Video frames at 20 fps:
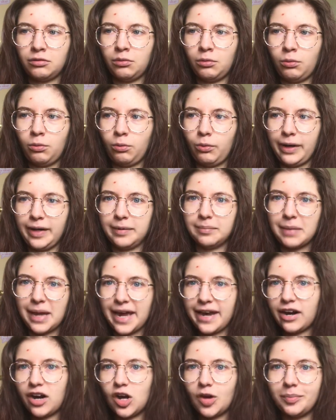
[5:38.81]
we
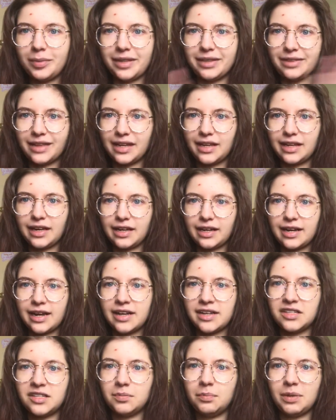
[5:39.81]
might all be thinking
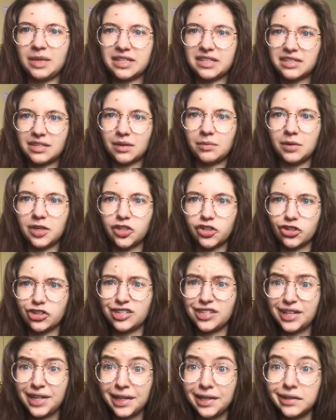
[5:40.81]
it, but someone just
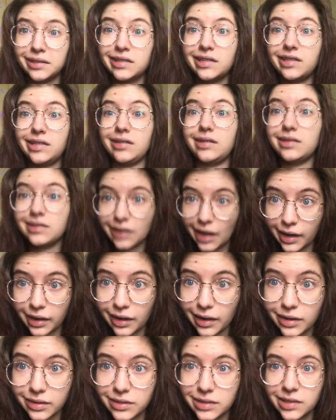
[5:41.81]
needs to say
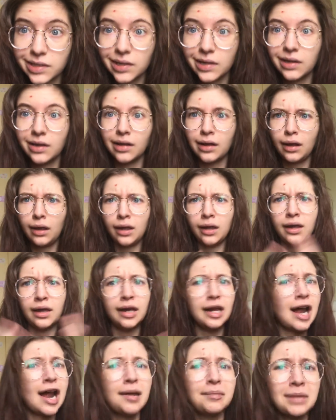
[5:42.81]
it, and
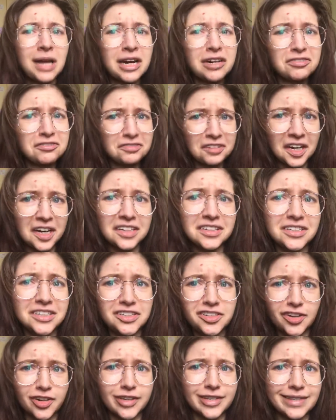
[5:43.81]
I'm not afraid to
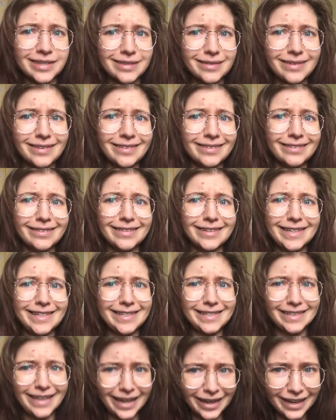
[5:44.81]
just
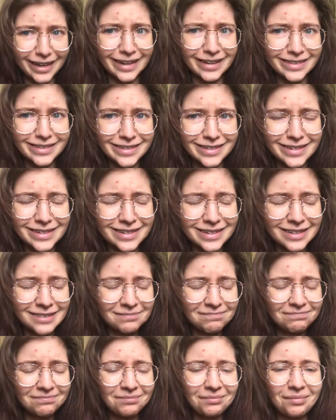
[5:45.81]
say it.
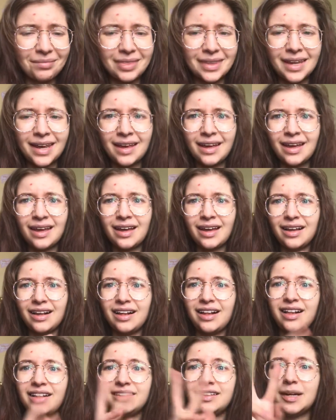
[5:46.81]

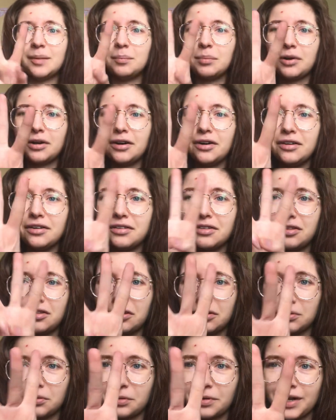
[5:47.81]
Number
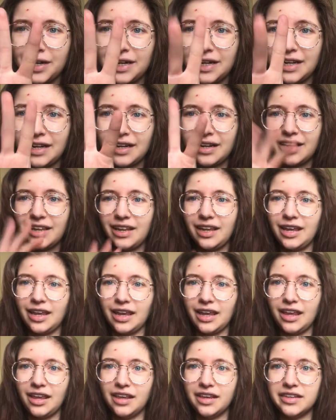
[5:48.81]
three
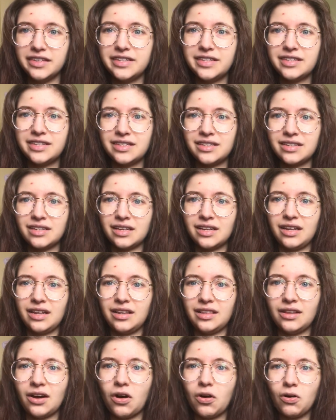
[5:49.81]
is
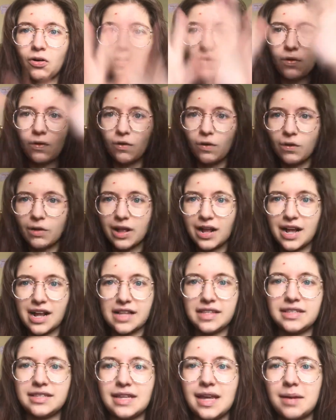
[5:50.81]
the whole
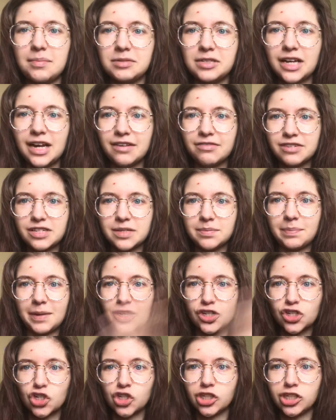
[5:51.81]
concept of
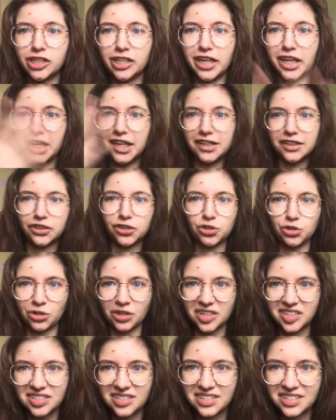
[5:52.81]
special
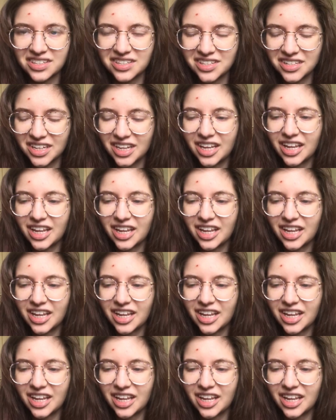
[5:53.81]
interests.